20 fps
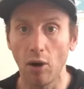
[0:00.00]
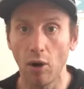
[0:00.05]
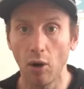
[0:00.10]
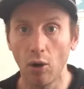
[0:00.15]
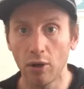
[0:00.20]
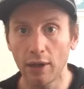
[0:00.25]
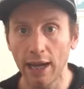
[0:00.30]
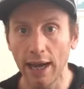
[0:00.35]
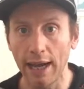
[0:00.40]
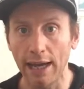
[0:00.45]

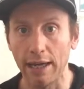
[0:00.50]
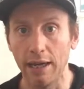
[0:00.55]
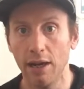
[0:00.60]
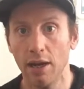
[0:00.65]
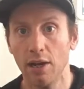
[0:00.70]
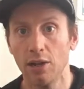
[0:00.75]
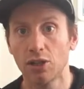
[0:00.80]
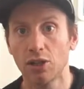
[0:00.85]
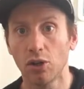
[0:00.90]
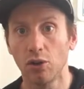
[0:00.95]
Okay,
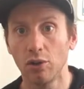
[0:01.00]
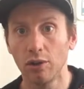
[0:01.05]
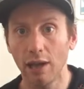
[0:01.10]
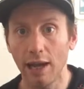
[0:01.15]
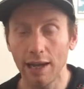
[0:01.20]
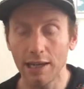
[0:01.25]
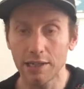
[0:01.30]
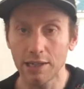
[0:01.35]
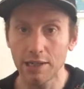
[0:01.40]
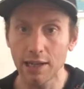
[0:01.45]
so
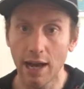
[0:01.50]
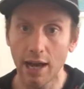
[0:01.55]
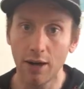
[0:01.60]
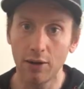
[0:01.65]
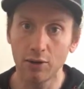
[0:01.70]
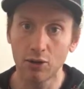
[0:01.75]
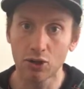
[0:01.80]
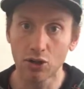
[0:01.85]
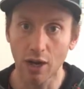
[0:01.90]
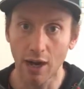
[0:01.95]
let's
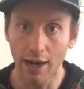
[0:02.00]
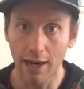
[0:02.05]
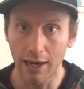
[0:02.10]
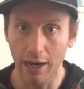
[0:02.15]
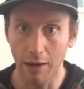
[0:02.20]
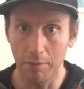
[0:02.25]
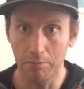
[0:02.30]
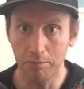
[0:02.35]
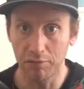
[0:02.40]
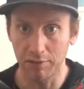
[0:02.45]
now try
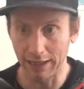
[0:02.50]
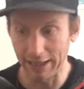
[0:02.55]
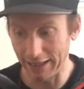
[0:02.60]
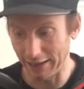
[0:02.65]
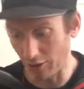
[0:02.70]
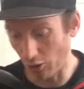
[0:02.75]
and play